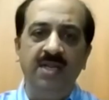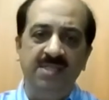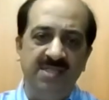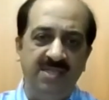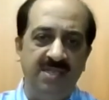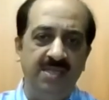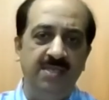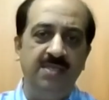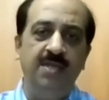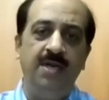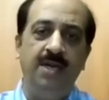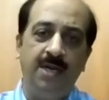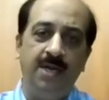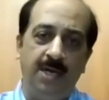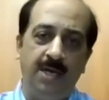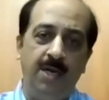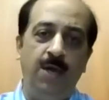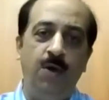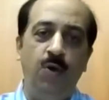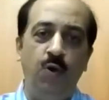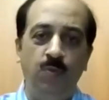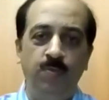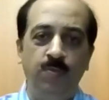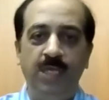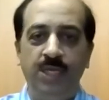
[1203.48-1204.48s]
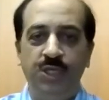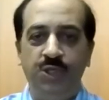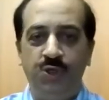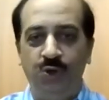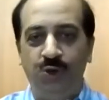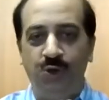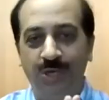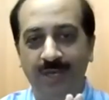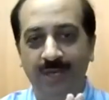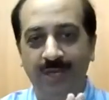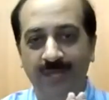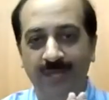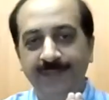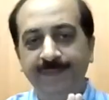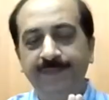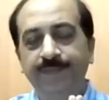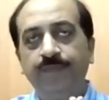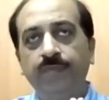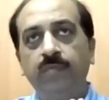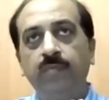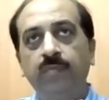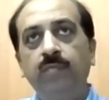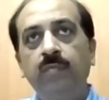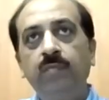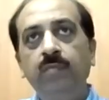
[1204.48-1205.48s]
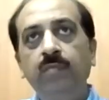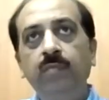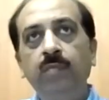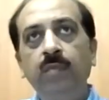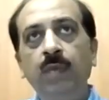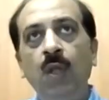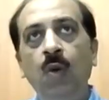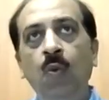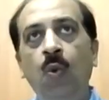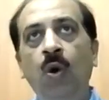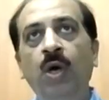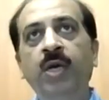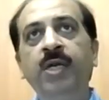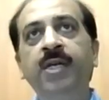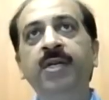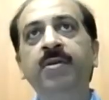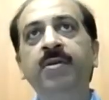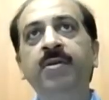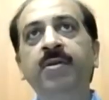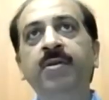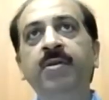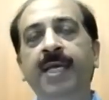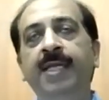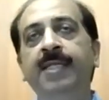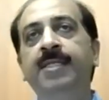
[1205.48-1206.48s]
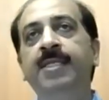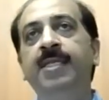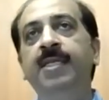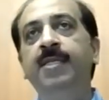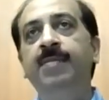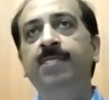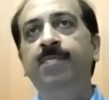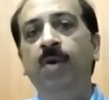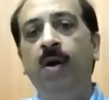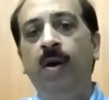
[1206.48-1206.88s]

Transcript: consistent and I hope they should. what it creates is